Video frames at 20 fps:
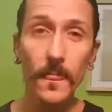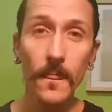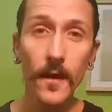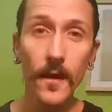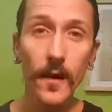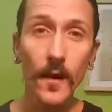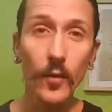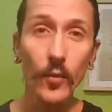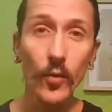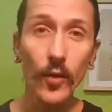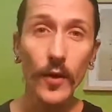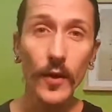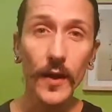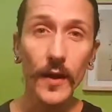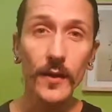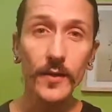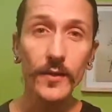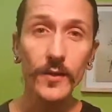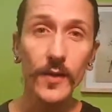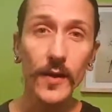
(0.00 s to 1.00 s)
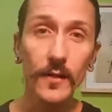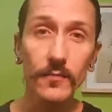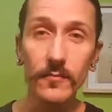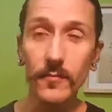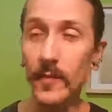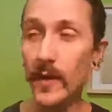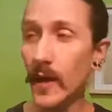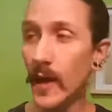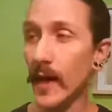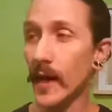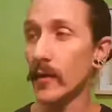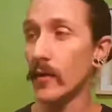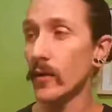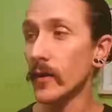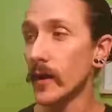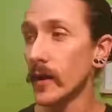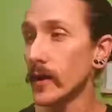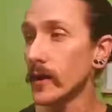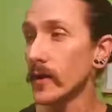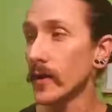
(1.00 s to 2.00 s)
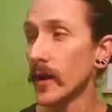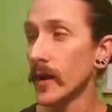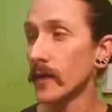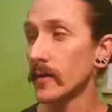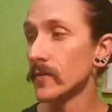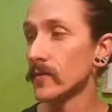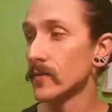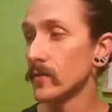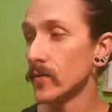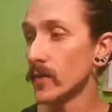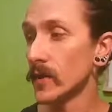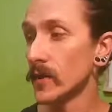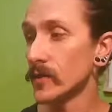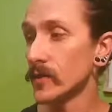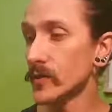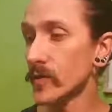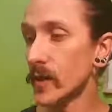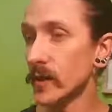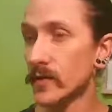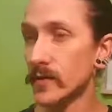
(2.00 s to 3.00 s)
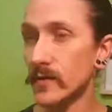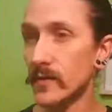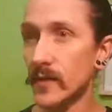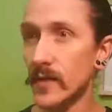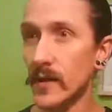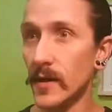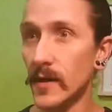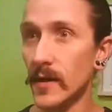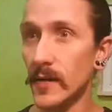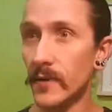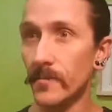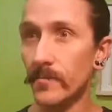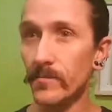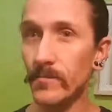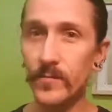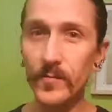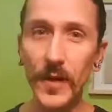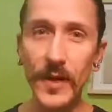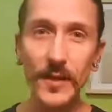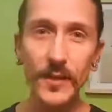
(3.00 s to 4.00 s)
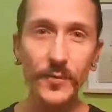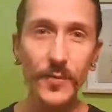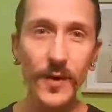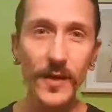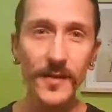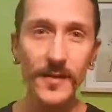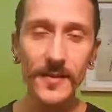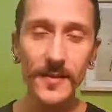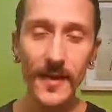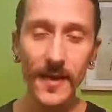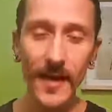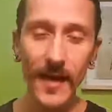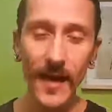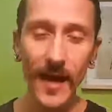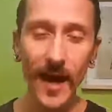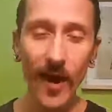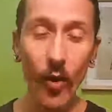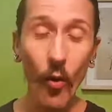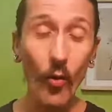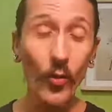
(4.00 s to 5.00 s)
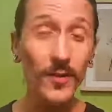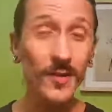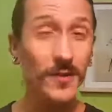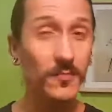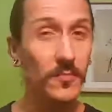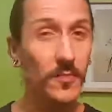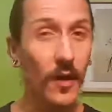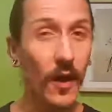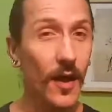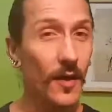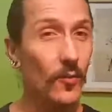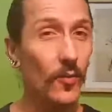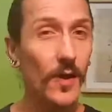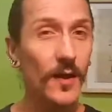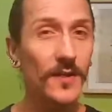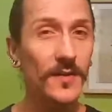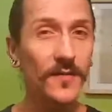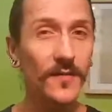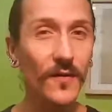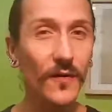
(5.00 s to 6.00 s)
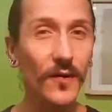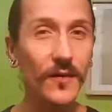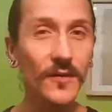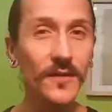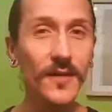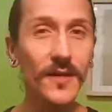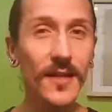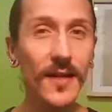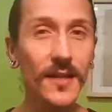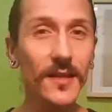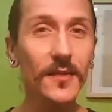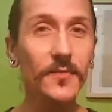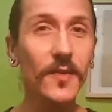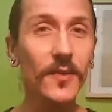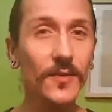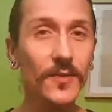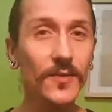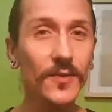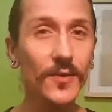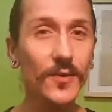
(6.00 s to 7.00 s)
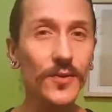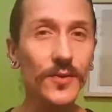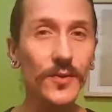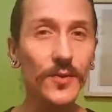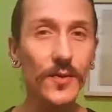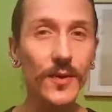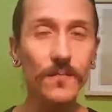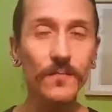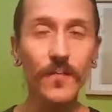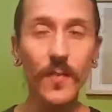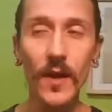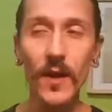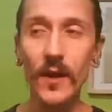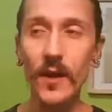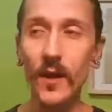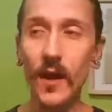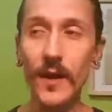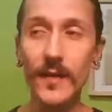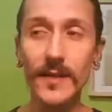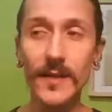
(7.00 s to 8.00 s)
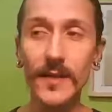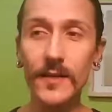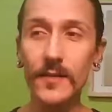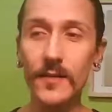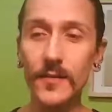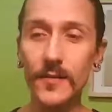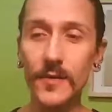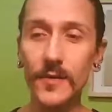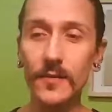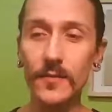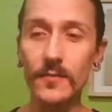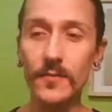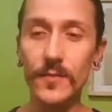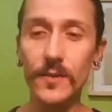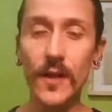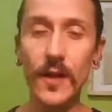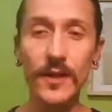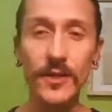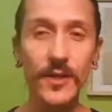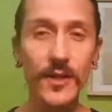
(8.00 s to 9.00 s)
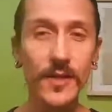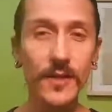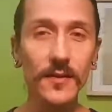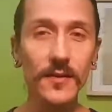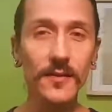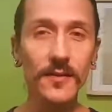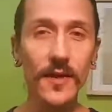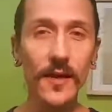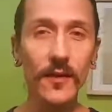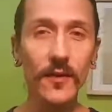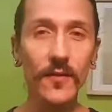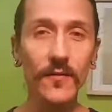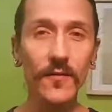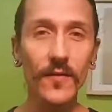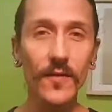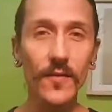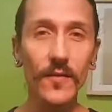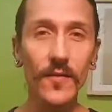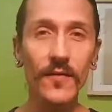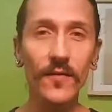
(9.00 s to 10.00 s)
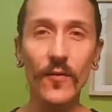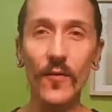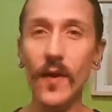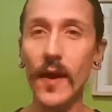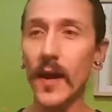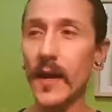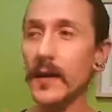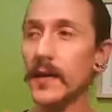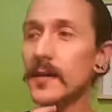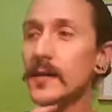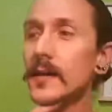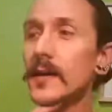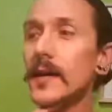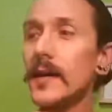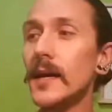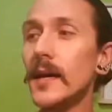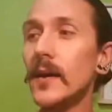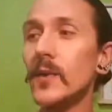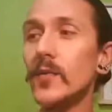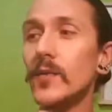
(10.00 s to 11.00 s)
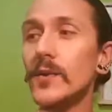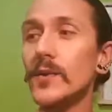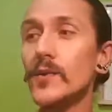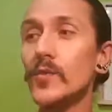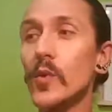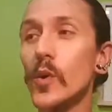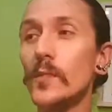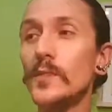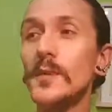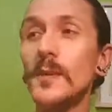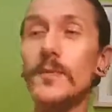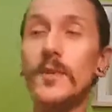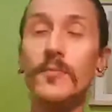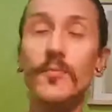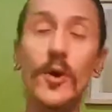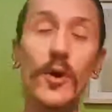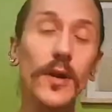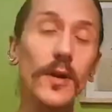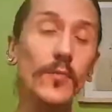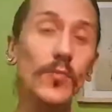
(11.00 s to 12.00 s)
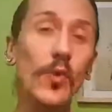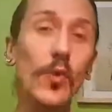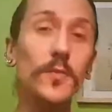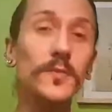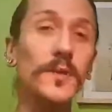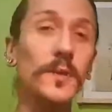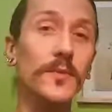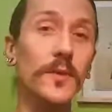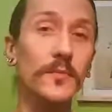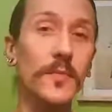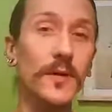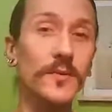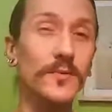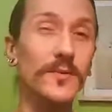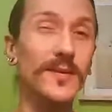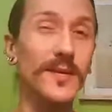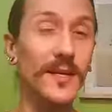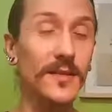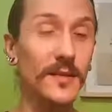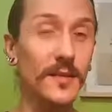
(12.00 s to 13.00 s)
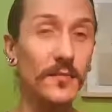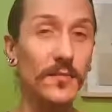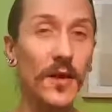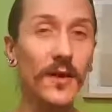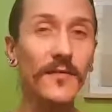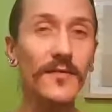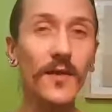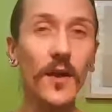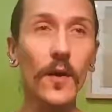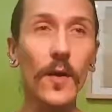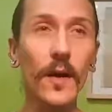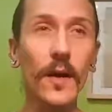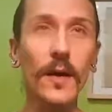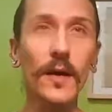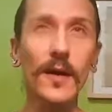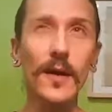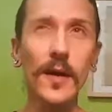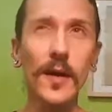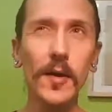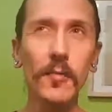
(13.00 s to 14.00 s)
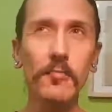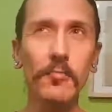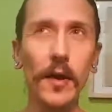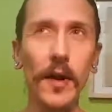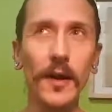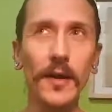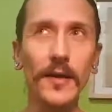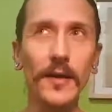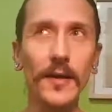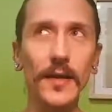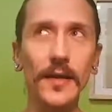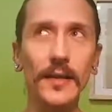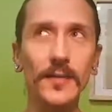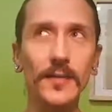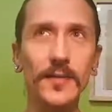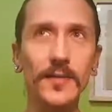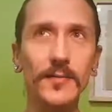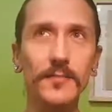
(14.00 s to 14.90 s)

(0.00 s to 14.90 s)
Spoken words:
workout, straight head on in and went straight to the bench press, or some light weights first to get the muscles used to it. I did do some Tai Chi to start off with beforehand, which warms up the body and warms up the muscles, gets the blood flowing, but it's